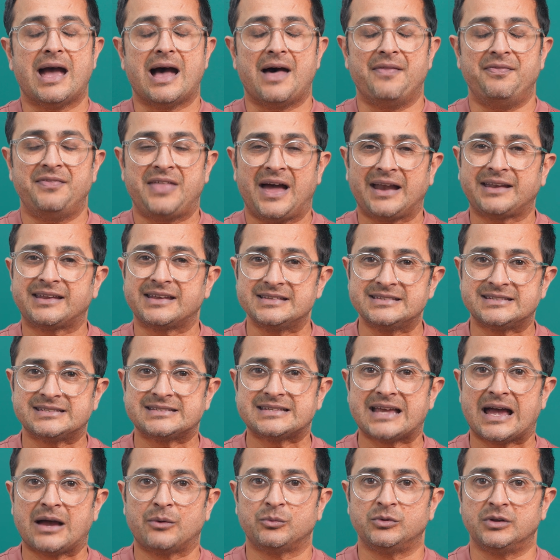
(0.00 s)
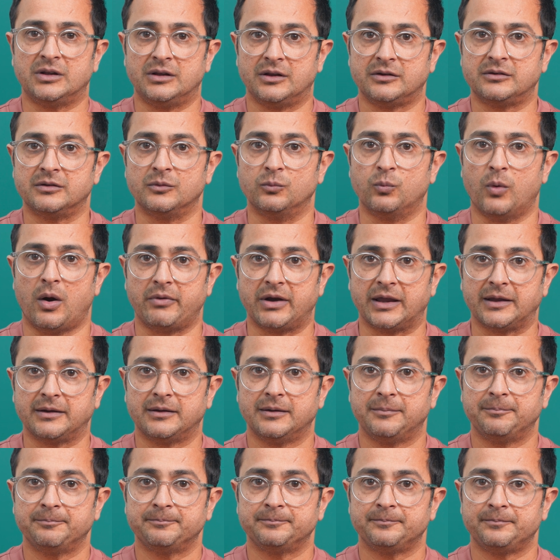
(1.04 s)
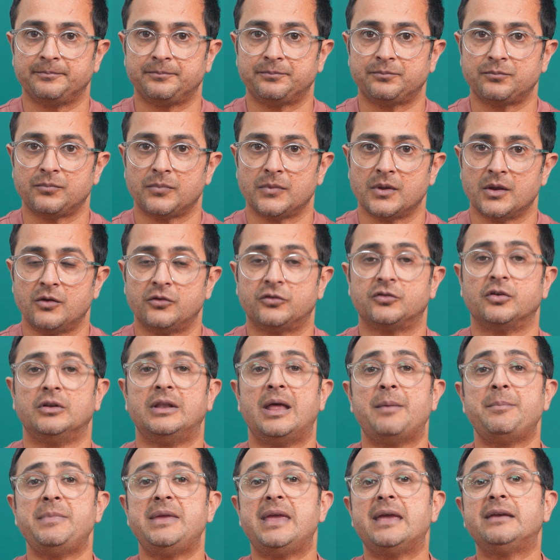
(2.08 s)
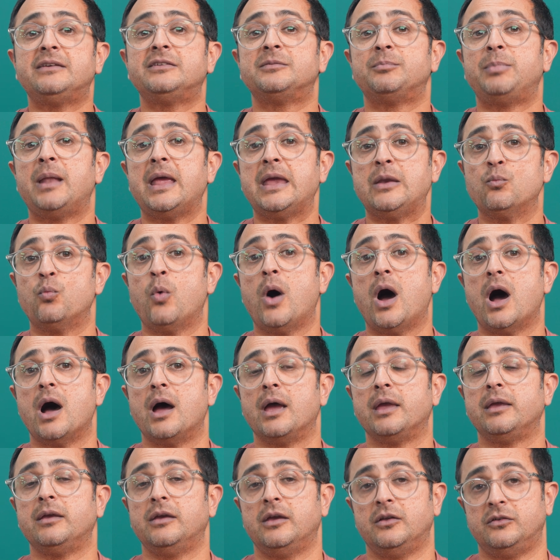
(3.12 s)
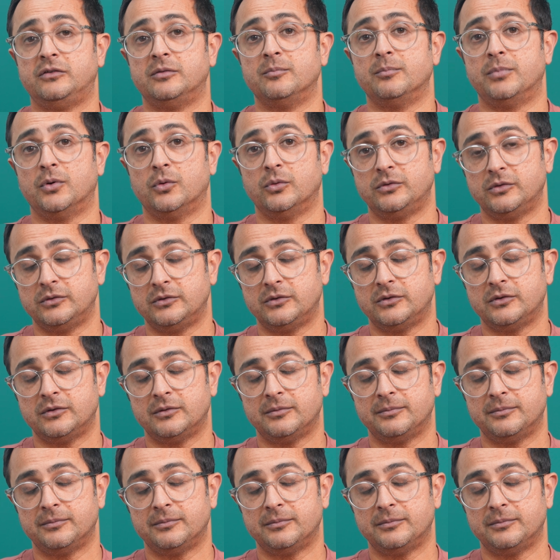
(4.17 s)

And that can sound a little worrying. So let me explain why it's important.